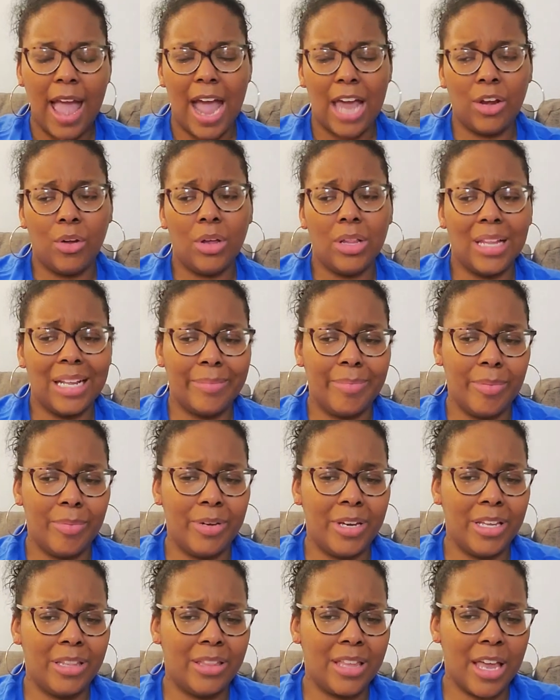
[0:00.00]
I know a lot of people
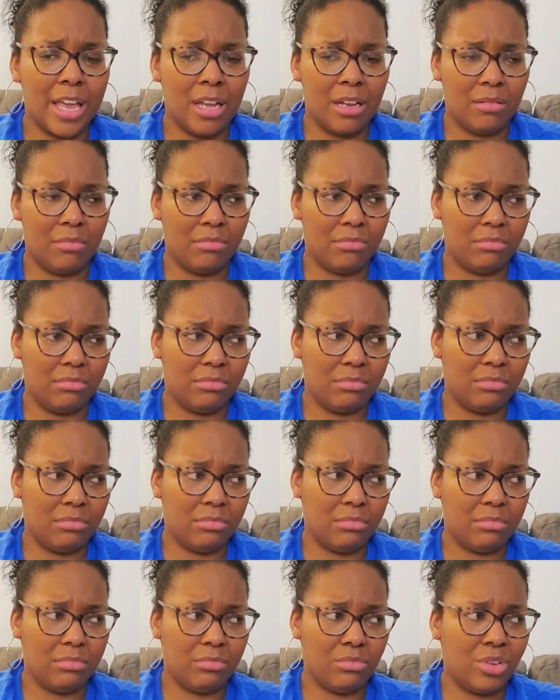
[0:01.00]
get that,
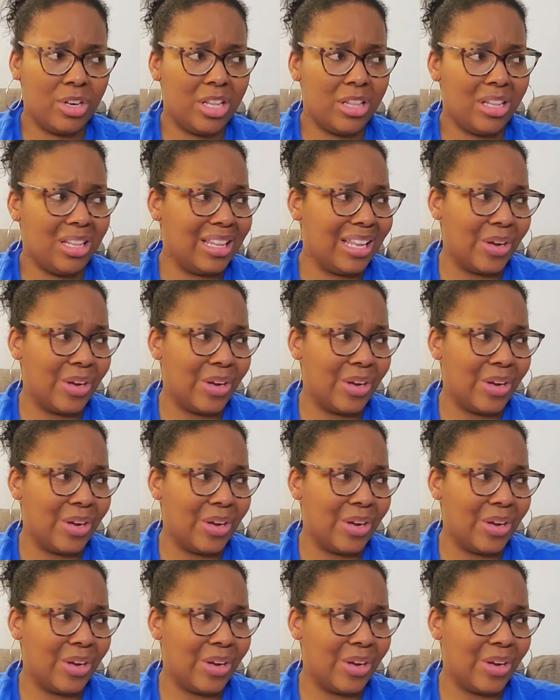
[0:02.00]
what is it,